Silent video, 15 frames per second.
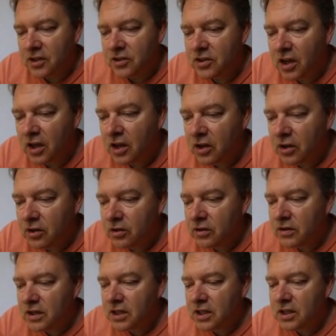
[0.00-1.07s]

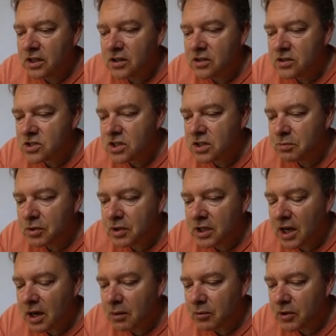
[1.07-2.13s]
So the cheap
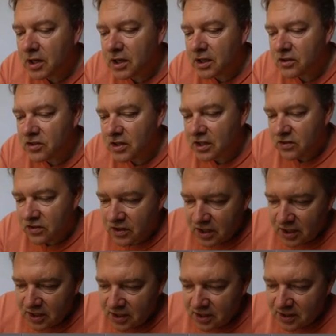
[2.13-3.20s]
camera
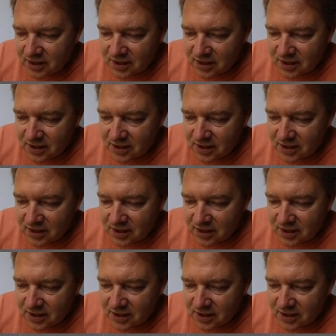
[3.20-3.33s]
sensor